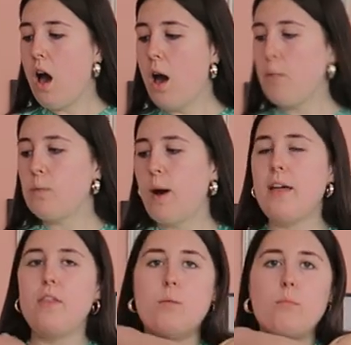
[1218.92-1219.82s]
i would
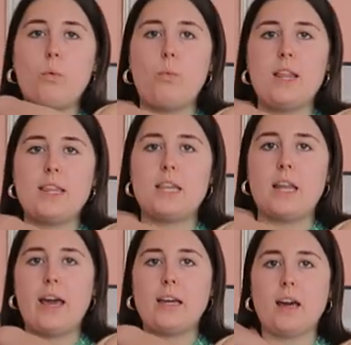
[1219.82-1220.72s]
wear them with
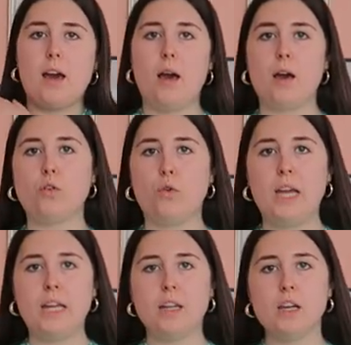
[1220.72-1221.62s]
like a
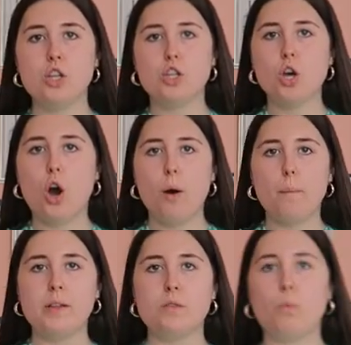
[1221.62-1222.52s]
green
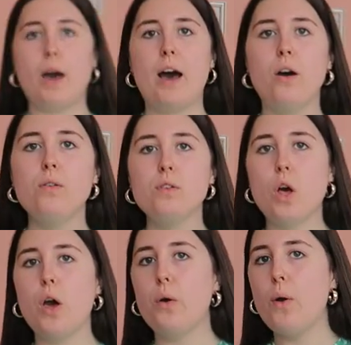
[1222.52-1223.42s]
top as well
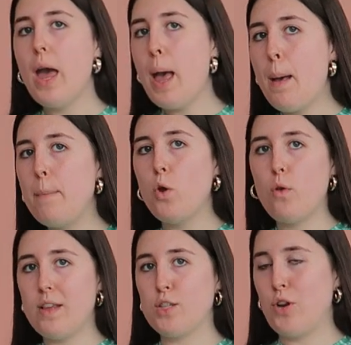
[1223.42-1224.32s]
so
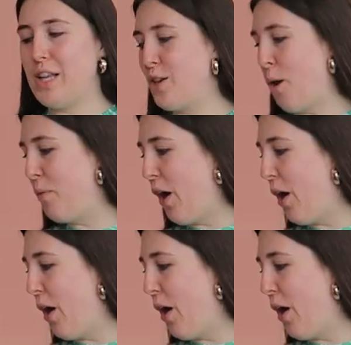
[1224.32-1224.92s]
not this green top